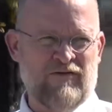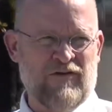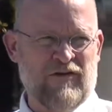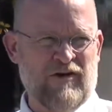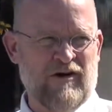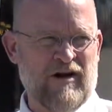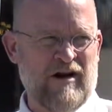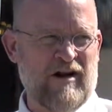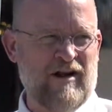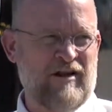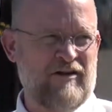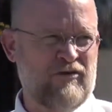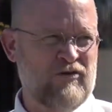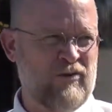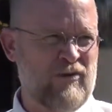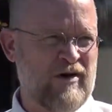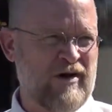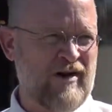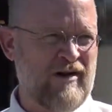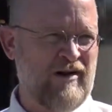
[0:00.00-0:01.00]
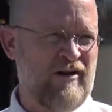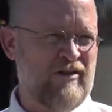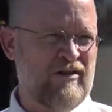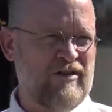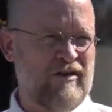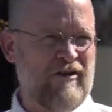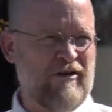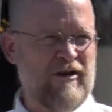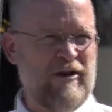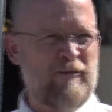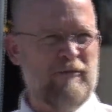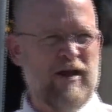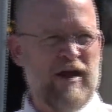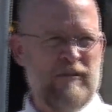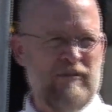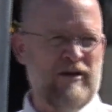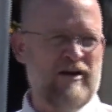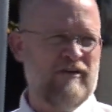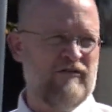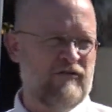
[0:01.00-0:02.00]
for a 20, 30,
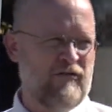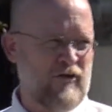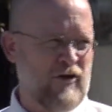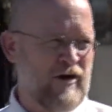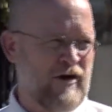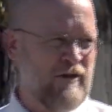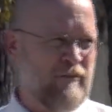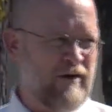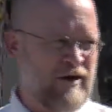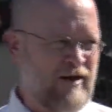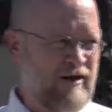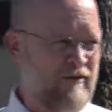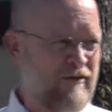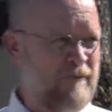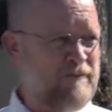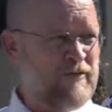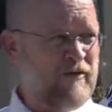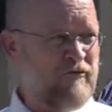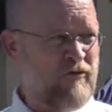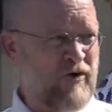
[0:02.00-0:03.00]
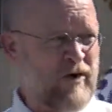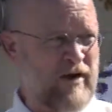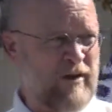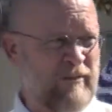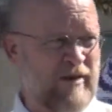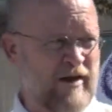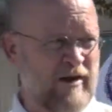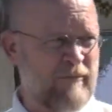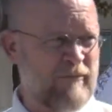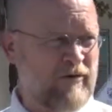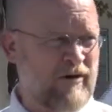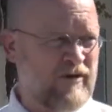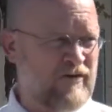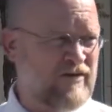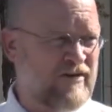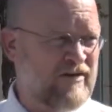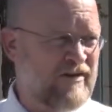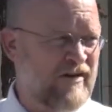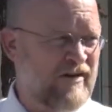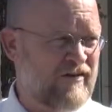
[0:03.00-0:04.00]
maybe a 40-minute
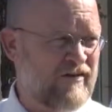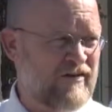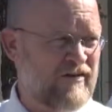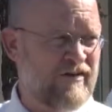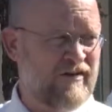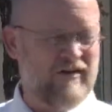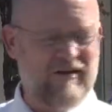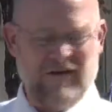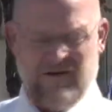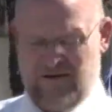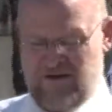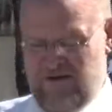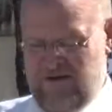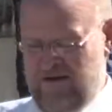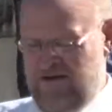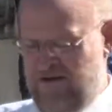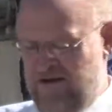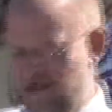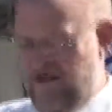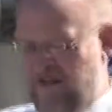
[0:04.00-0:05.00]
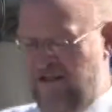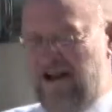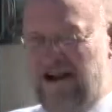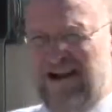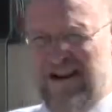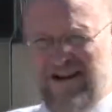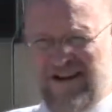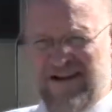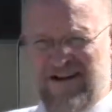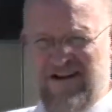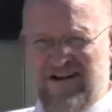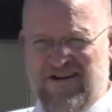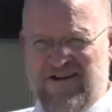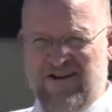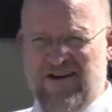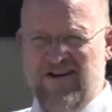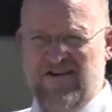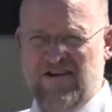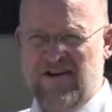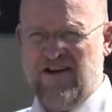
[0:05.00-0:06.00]
presentation. And then I get here
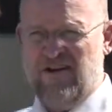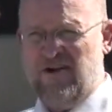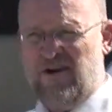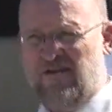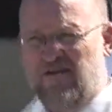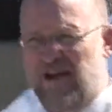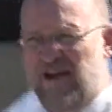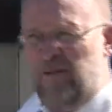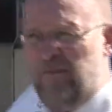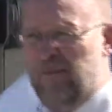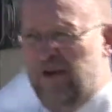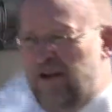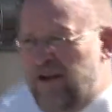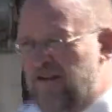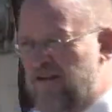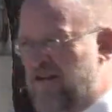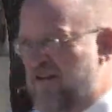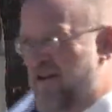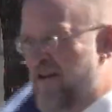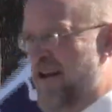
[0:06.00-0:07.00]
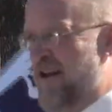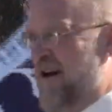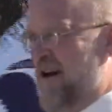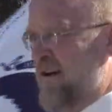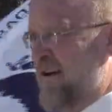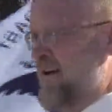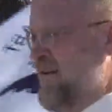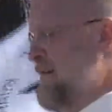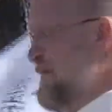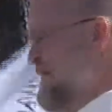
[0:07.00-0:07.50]
and they say you have 8 minutes, good luck.